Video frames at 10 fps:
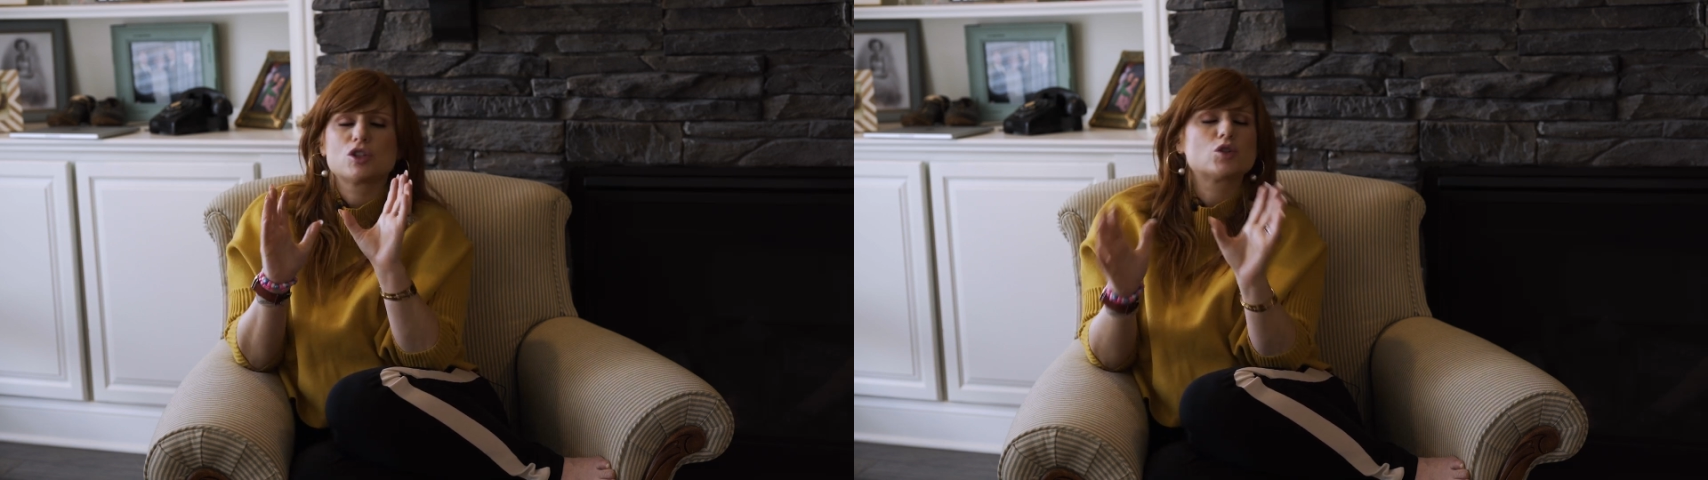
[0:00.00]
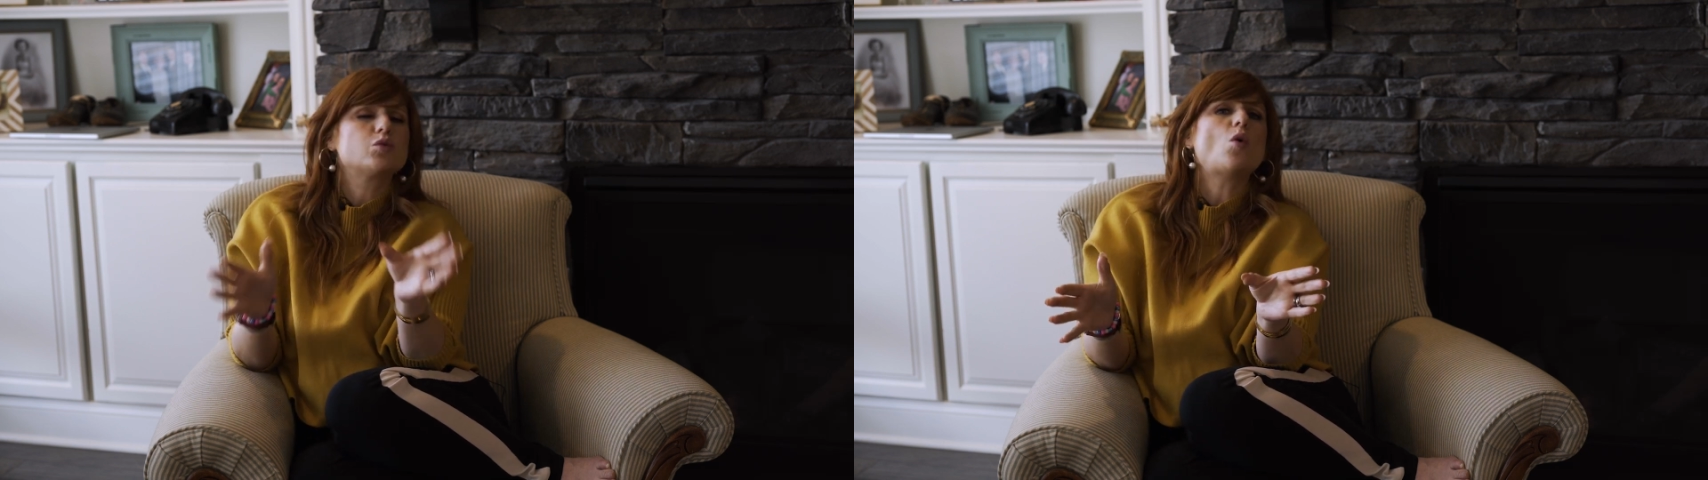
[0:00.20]

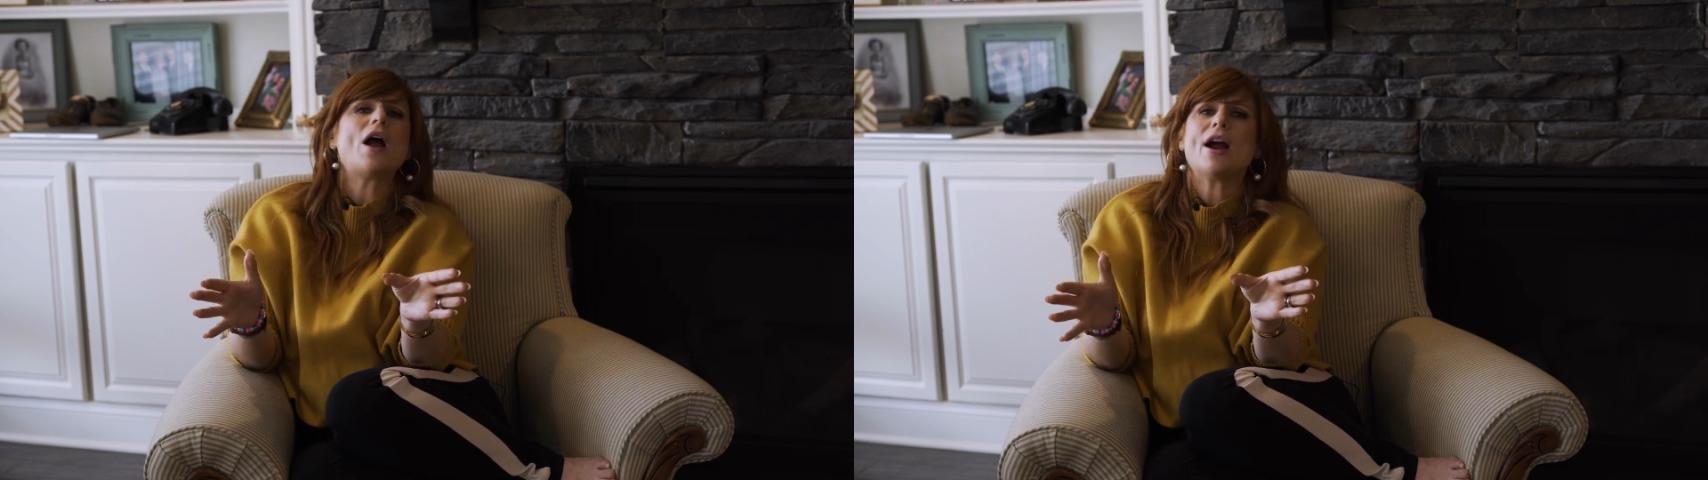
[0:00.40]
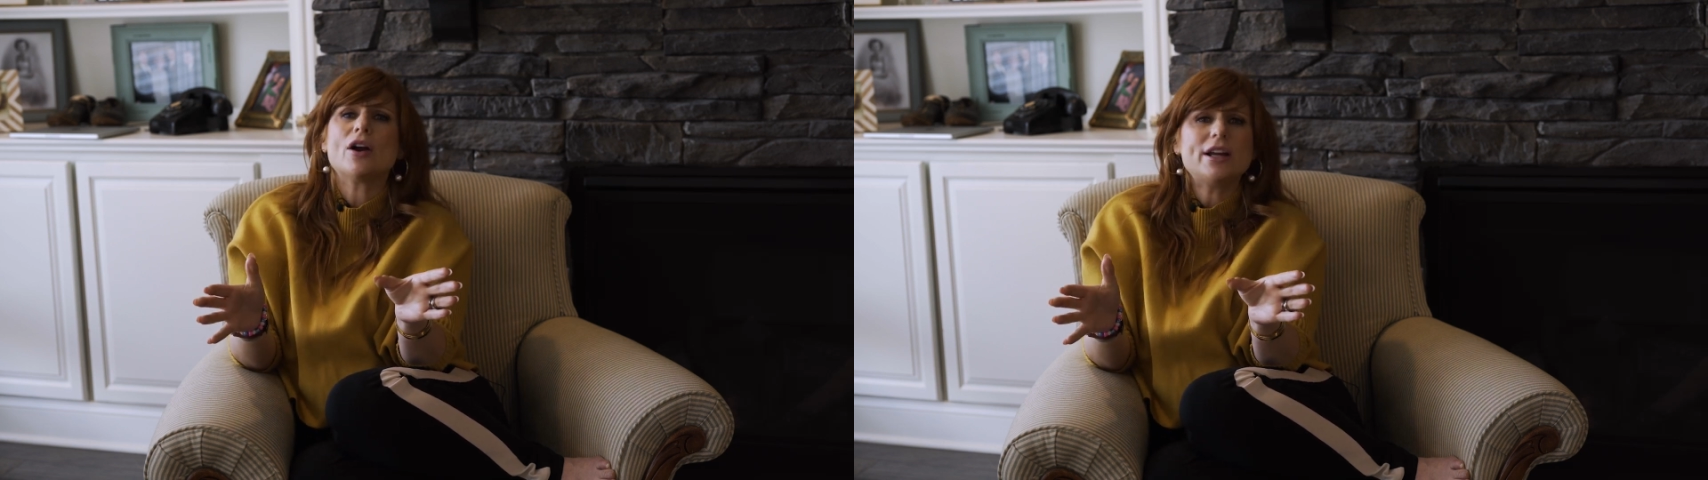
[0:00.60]

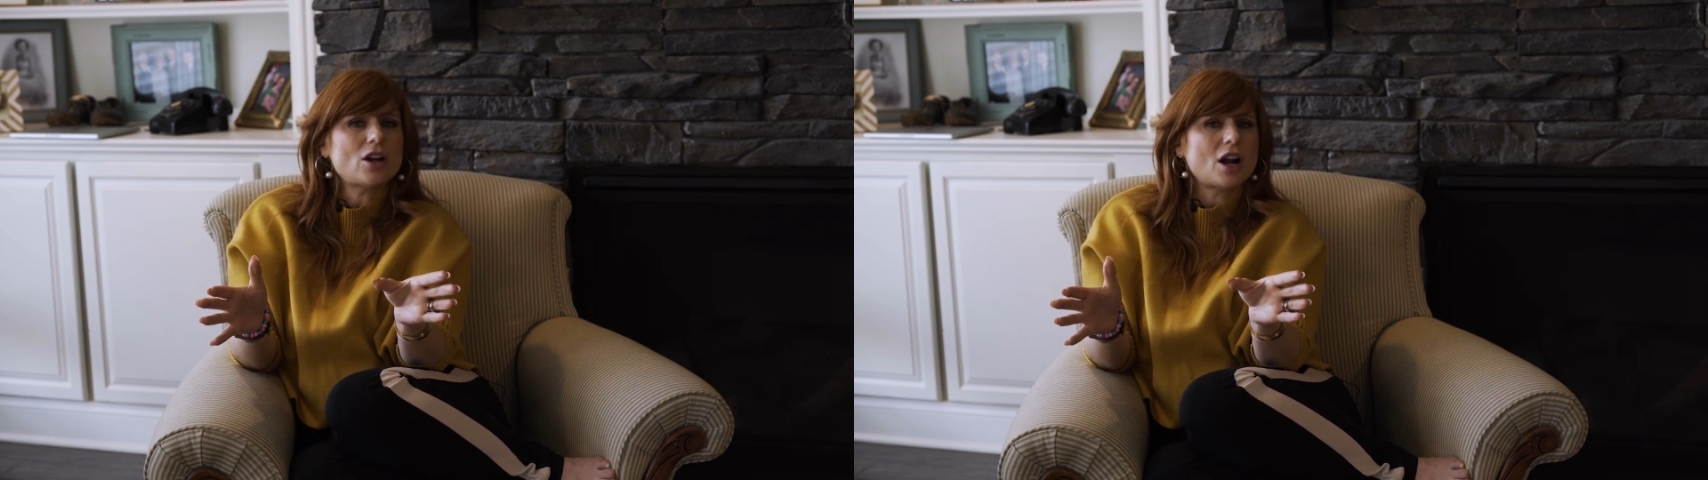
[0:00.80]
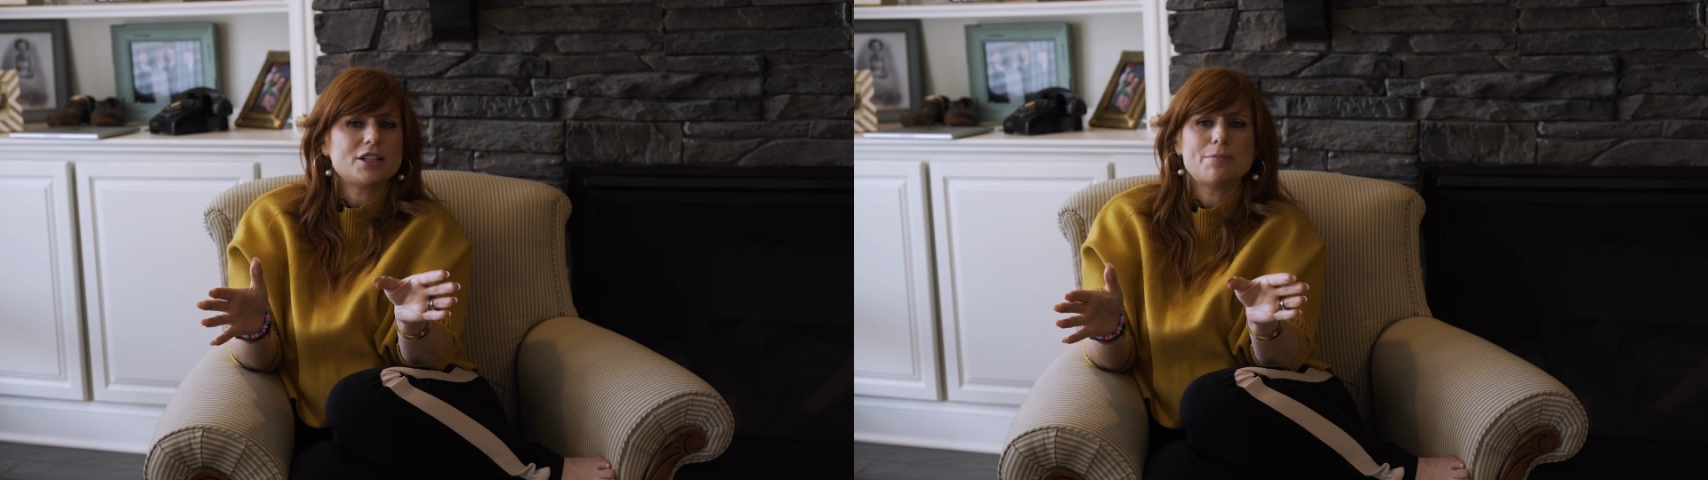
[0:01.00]
swearing
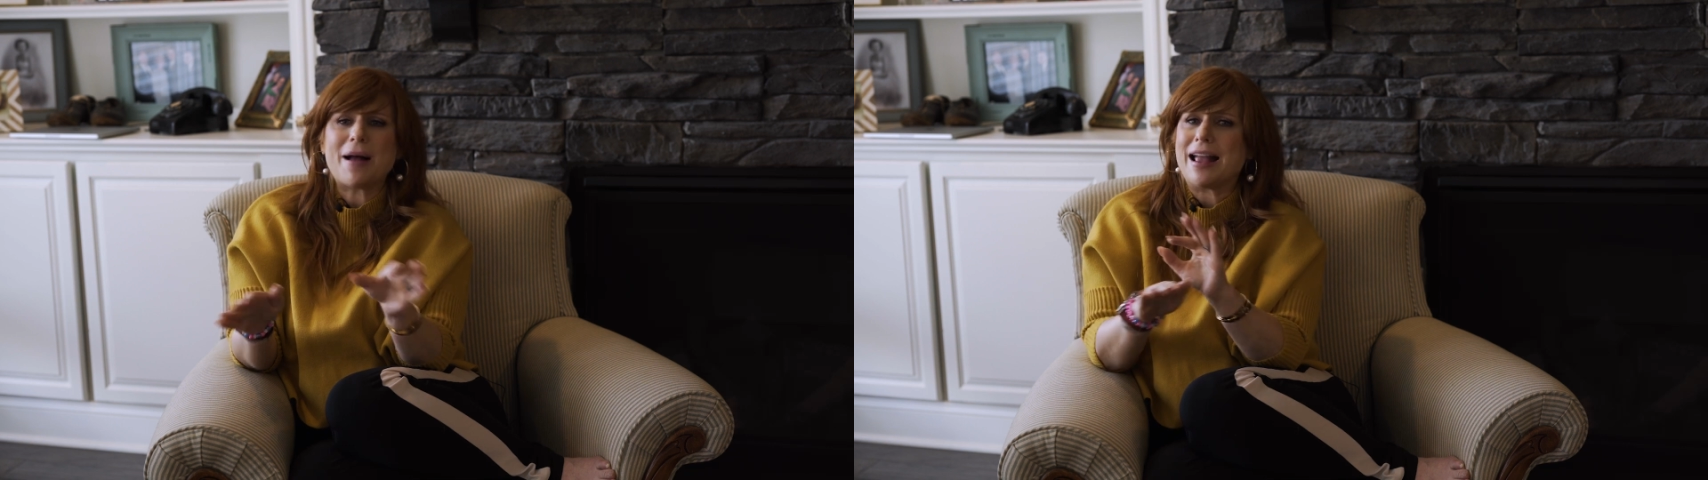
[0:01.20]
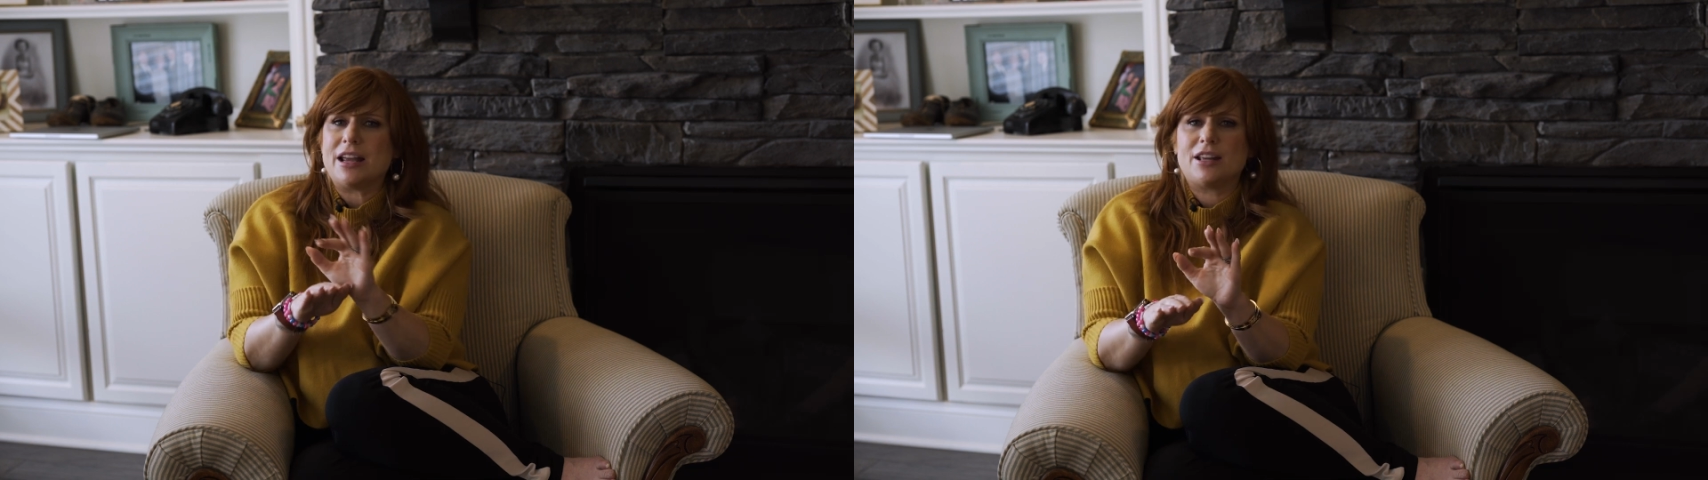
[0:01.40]
not to
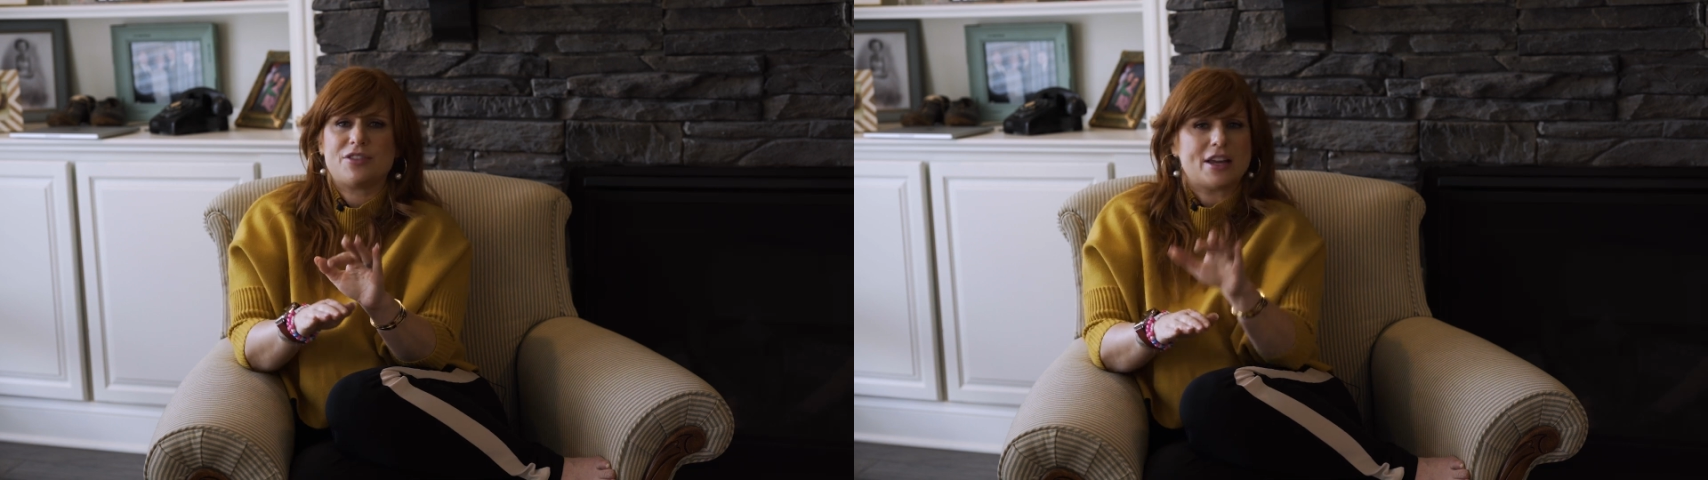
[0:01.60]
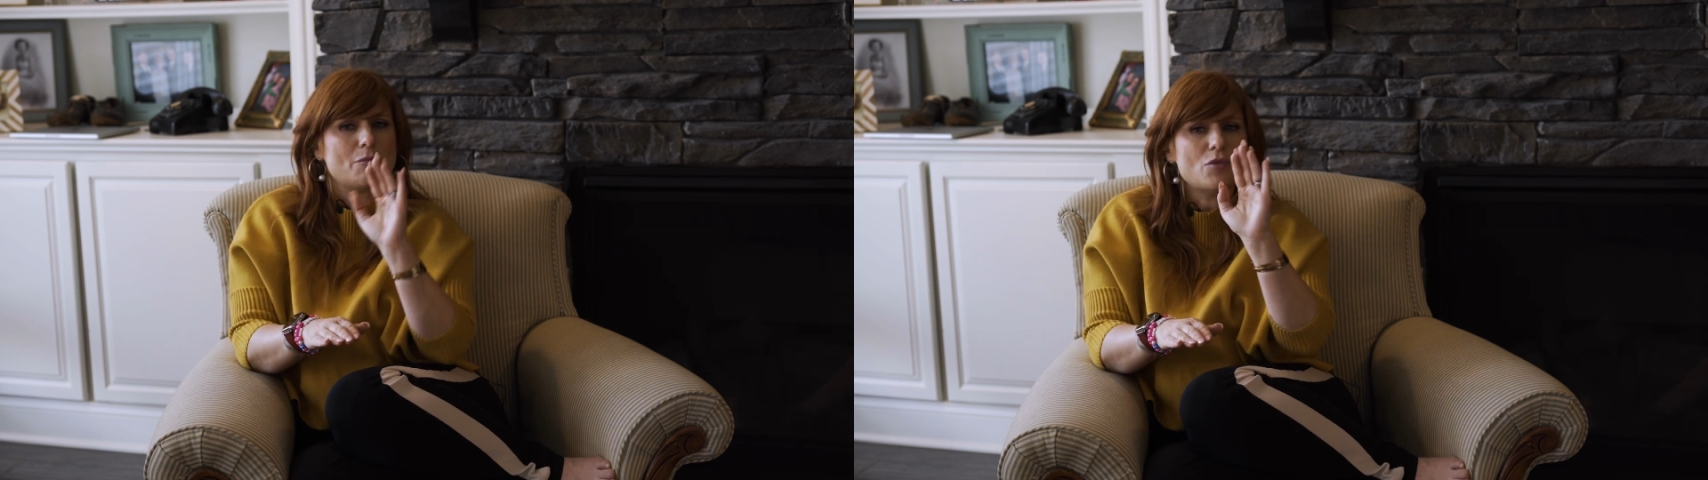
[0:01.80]
buy anything,